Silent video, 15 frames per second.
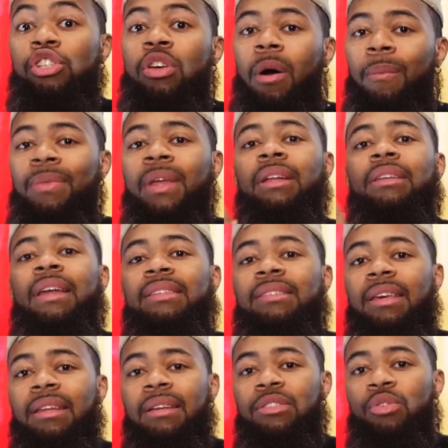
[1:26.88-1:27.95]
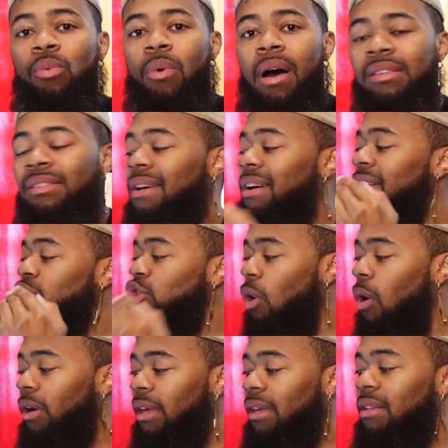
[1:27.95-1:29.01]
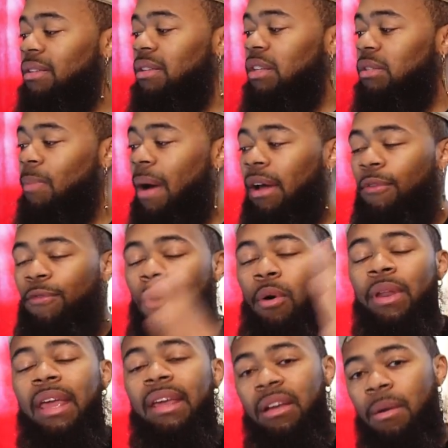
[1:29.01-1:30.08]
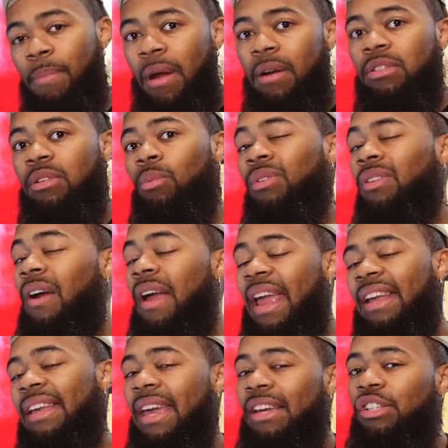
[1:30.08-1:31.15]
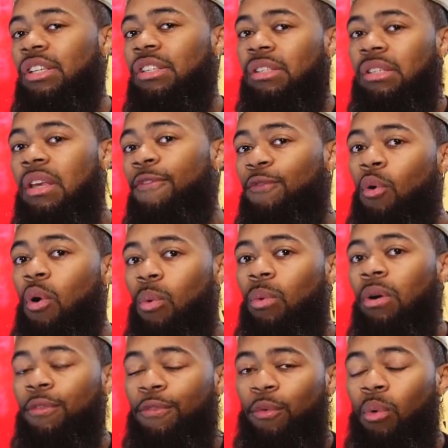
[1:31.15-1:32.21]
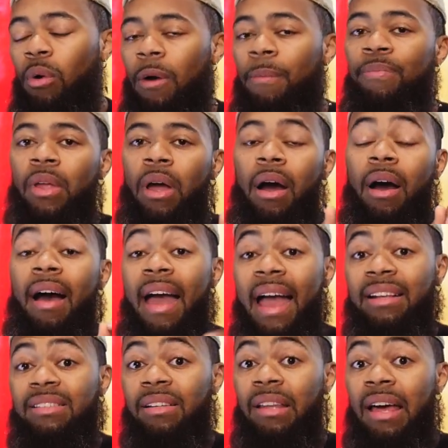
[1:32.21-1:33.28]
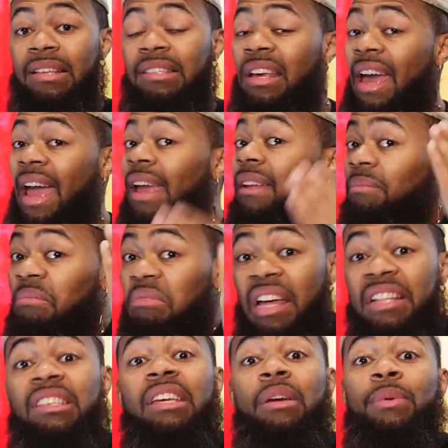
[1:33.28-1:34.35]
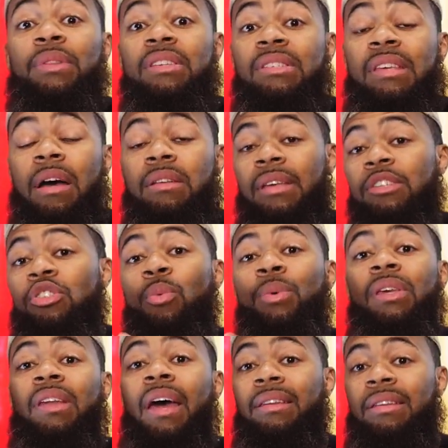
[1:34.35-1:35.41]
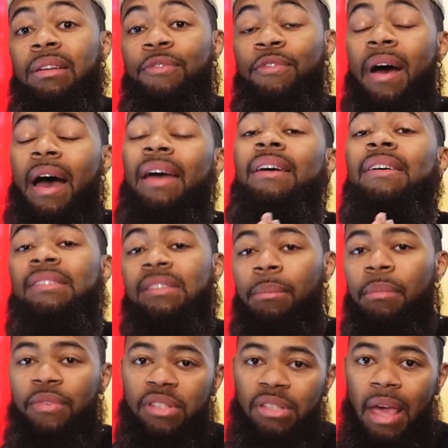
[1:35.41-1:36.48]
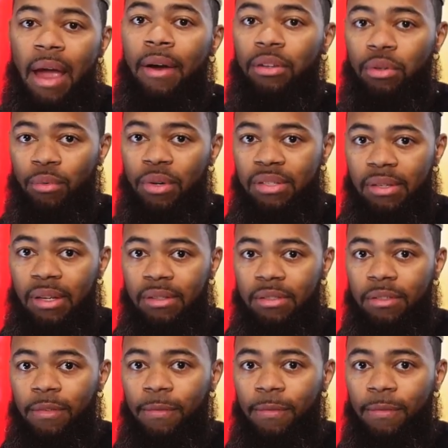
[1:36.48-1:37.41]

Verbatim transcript: So let's get into us talking into this microphone in comparison with our AKG C414 uh, XLS. And let's hear what this sounds like so we can identify some of its characteristics.